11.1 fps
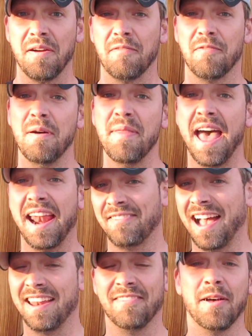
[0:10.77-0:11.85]
From that I've
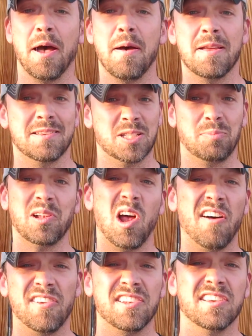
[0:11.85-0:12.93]
kind of split
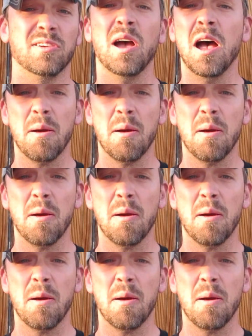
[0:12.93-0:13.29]
off into